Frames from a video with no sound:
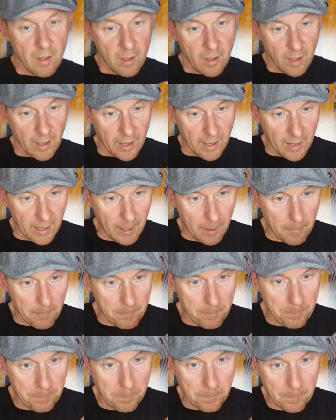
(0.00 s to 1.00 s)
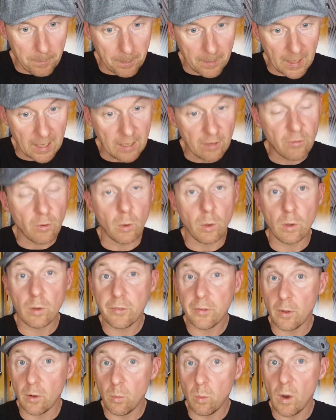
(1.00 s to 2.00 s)
It's
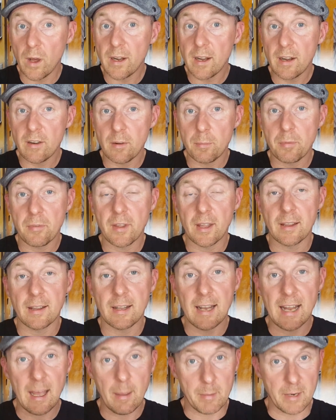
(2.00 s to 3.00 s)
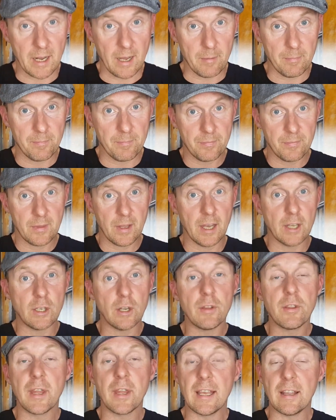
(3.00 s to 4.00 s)
also 100% lamina. I don't
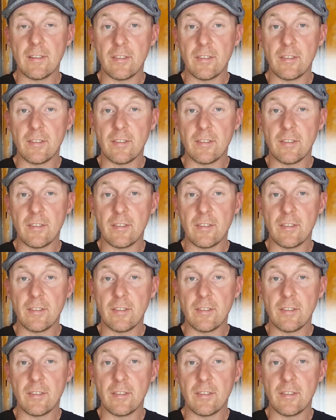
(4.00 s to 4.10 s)
think it's